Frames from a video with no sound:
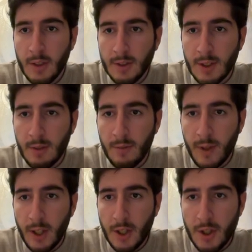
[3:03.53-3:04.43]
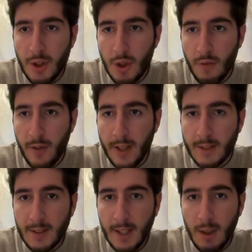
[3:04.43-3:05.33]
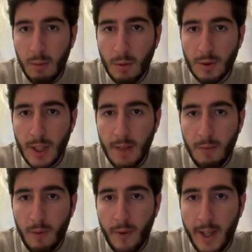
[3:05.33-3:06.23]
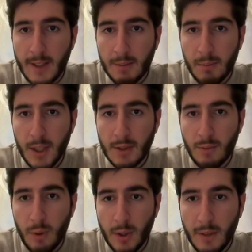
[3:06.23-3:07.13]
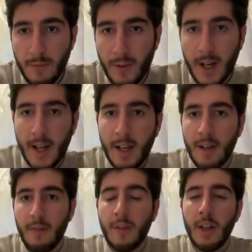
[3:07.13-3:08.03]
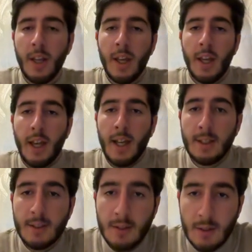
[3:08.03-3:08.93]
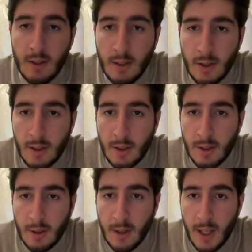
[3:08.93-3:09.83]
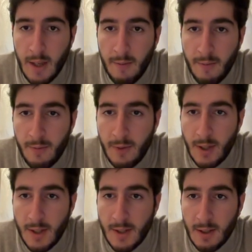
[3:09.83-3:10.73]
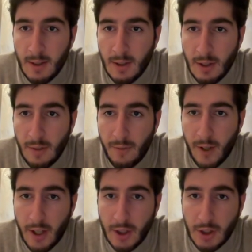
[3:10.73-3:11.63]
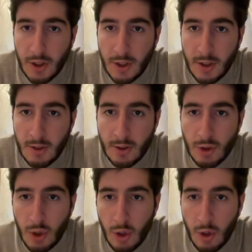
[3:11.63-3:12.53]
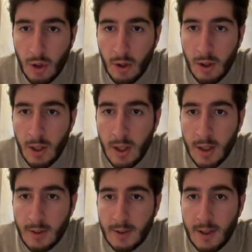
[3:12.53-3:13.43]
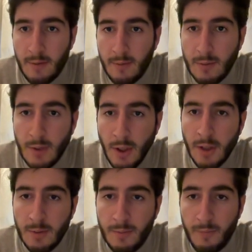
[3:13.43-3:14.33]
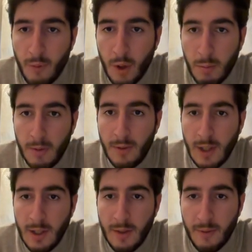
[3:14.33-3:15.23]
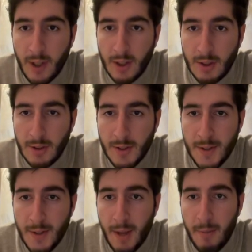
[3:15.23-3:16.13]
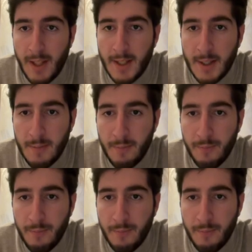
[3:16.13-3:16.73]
general function g of x equals f of x plus 45 and f is a linear function, so the form of linear function is mx